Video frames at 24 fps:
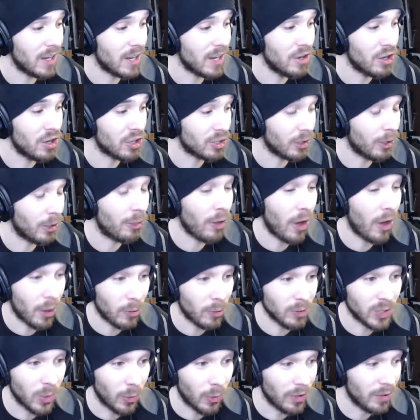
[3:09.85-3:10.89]
initially thought
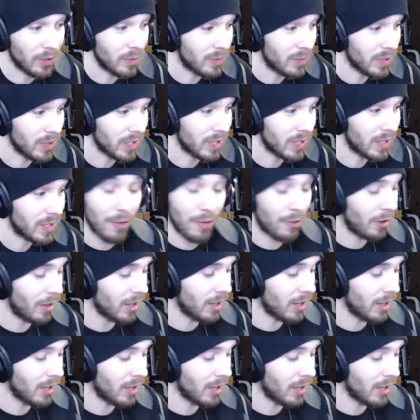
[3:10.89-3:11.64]
it was going to be. I